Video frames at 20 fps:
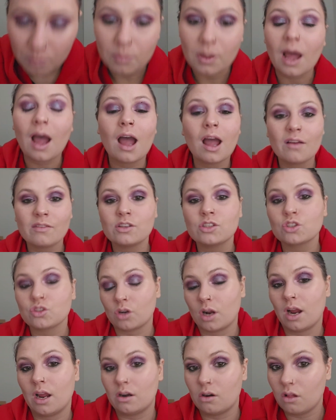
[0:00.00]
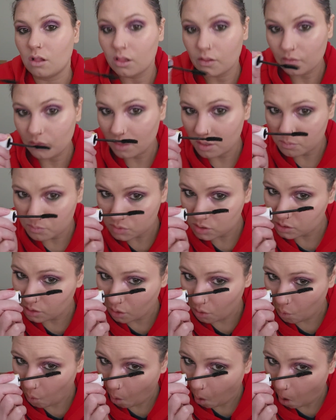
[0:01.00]
But I haven't tried all of them,
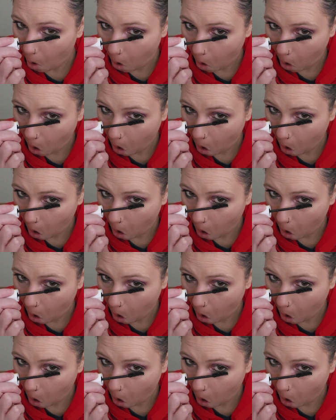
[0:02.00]
so